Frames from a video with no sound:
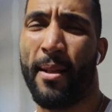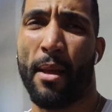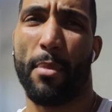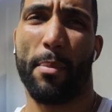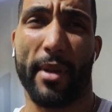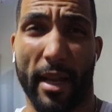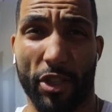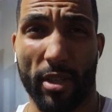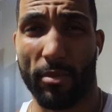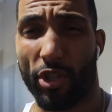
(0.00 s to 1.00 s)
bumping that
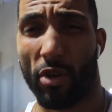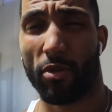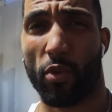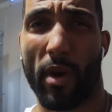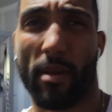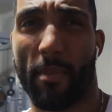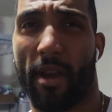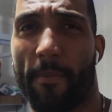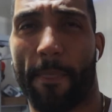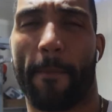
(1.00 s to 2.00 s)
Jim Jones
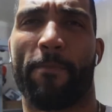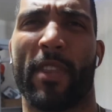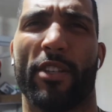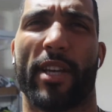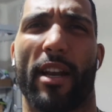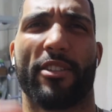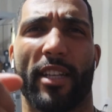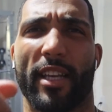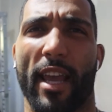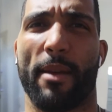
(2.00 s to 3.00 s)
Weatherman. Shout out to
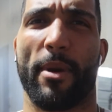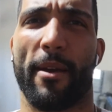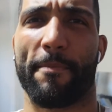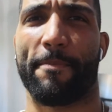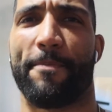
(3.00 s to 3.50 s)
the K-Man.